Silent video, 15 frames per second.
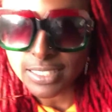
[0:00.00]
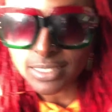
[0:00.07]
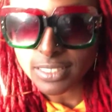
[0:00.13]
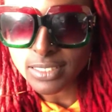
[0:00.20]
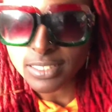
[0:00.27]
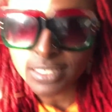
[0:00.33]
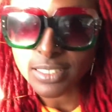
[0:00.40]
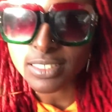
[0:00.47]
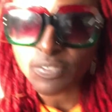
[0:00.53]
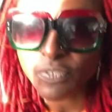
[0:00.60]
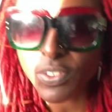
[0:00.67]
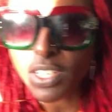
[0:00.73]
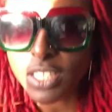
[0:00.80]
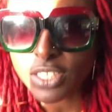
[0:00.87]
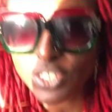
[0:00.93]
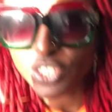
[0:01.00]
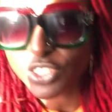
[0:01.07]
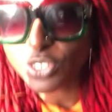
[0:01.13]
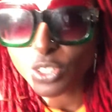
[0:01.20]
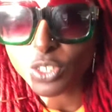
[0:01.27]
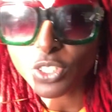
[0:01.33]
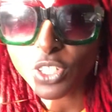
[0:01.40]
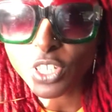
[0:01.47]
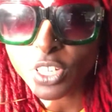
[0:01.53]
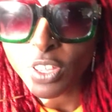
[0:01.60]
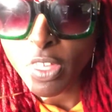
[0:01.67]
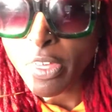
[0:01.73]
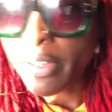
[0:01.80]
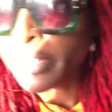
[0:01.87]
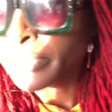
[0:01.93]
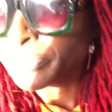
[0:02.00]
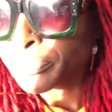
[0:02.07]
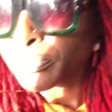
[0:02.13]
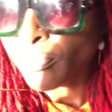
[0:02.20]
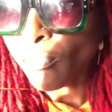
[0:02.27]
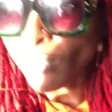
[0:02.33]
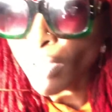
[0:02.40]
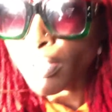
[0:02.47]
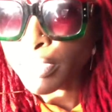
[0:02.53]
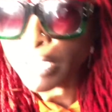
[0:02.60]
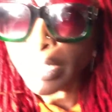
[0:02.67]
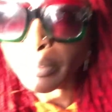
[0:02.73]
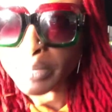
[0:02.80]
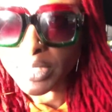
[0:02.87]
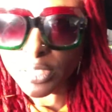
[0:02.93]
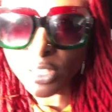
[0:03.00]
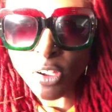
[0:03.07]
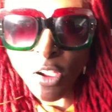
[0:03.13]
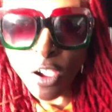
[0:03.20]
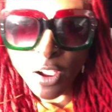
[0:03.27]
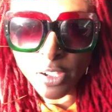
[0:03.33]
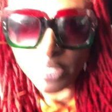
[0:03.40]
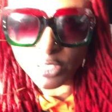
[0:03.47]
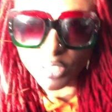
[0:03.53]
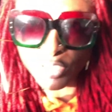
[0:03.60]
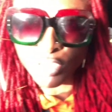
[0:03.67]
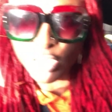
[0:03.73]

This is the finished look. I'm in the car, the sun